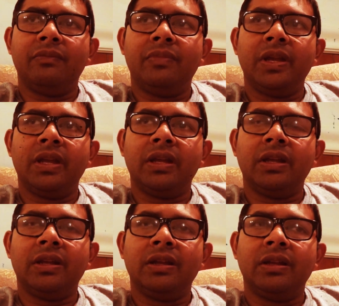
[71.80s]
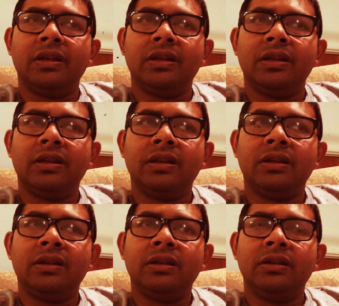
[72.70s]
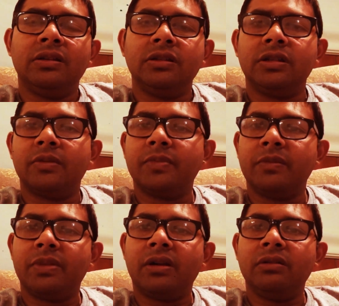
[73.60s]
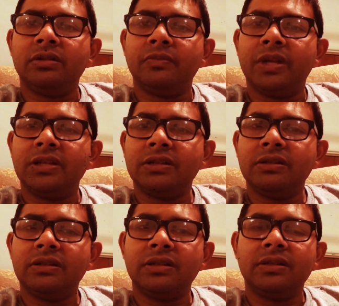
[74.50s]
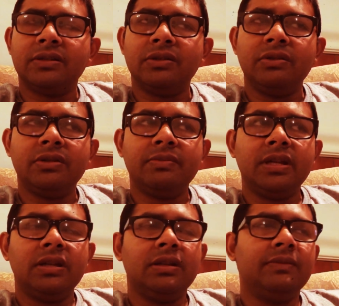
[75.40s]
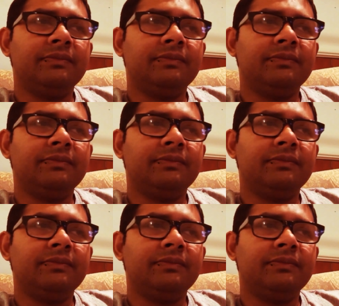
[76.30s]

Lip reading: being jumping parallel dimensions, so to speak.